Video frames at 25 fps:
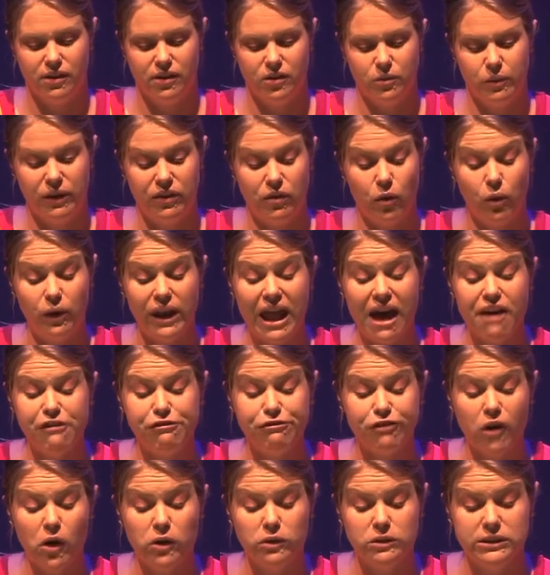with all our
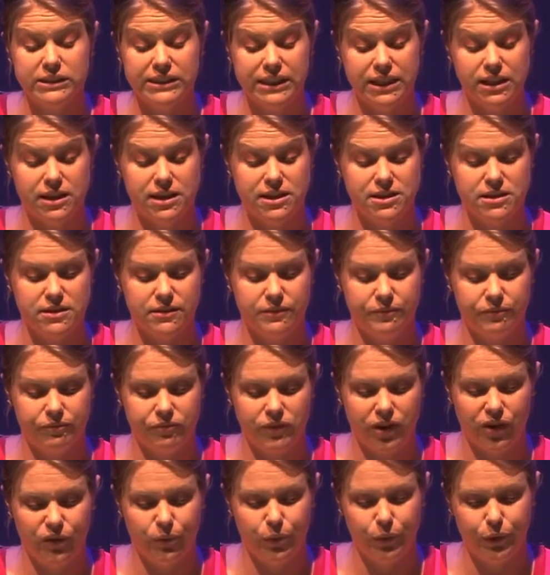folds in it,
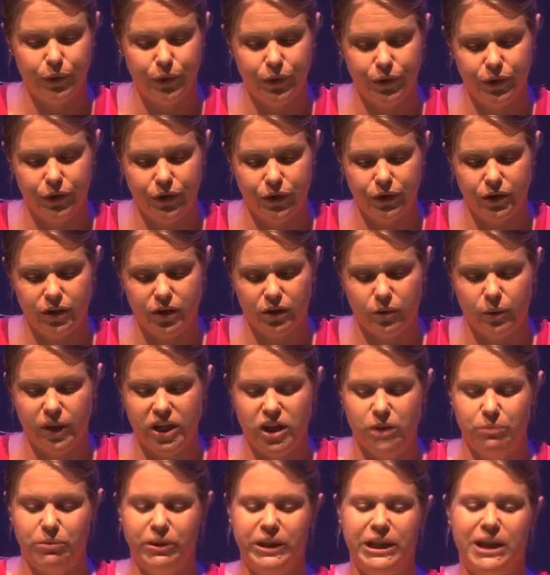it will look, when
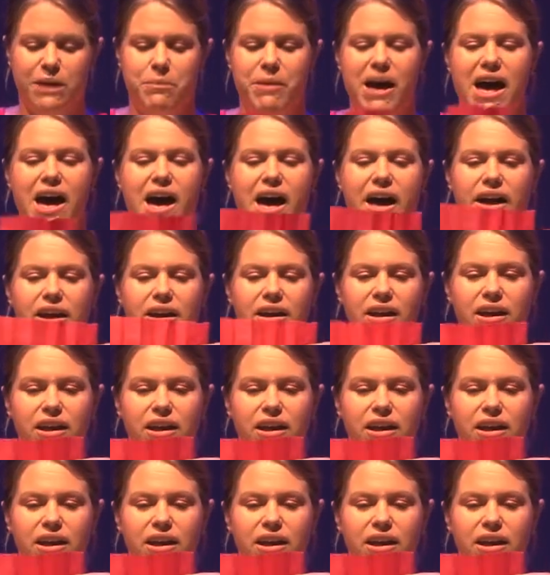you pull it apart,